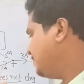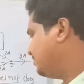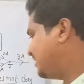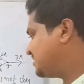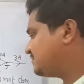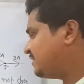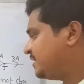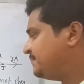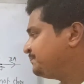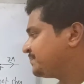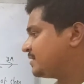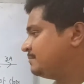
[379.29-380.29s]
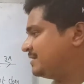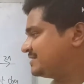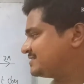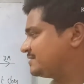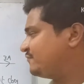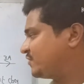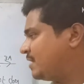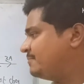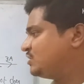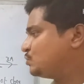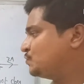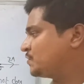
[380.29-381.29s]
That's why, but
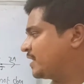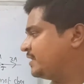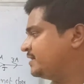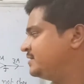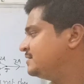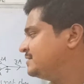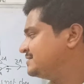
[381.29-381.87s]
coming to current,